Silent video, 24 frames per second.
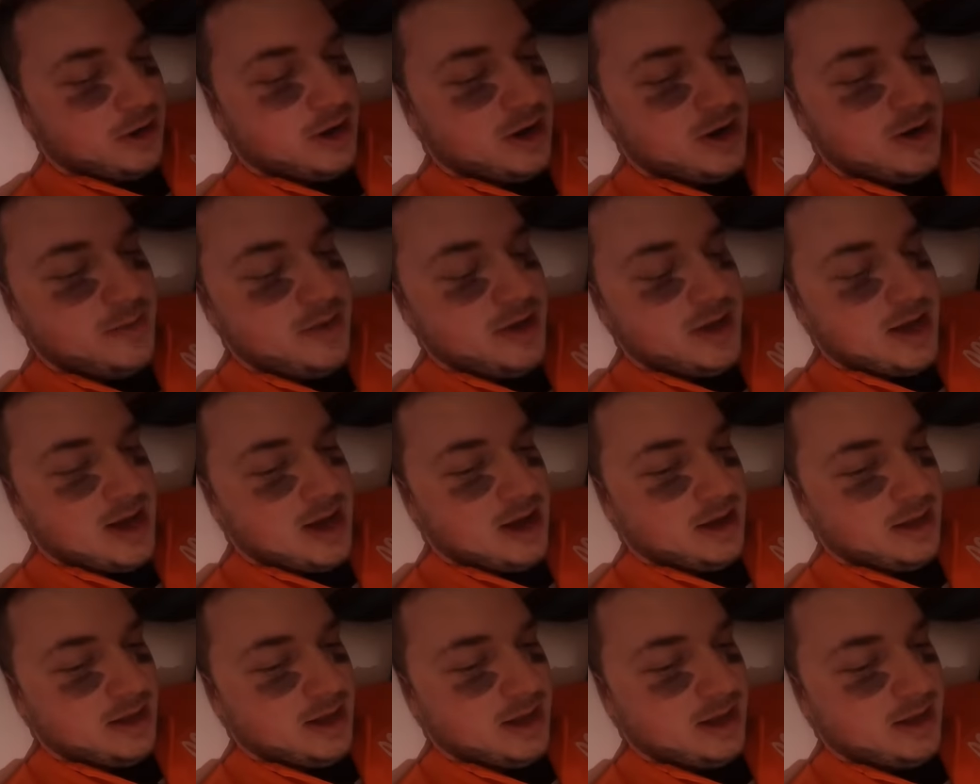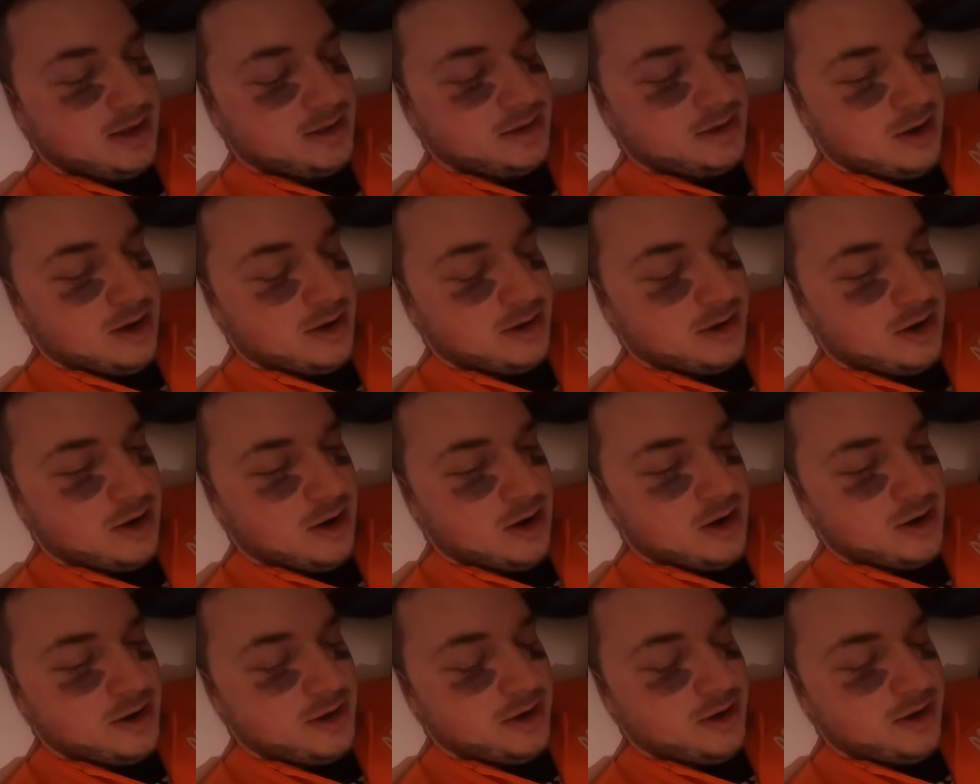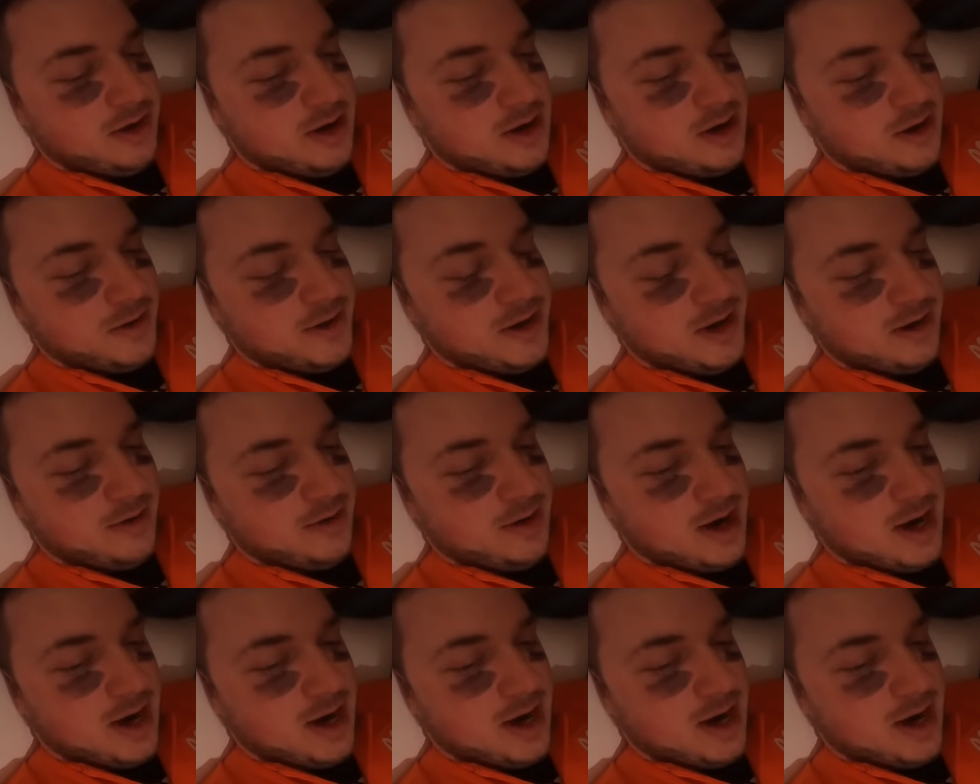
you're gonna be uh, like on guard duty all night,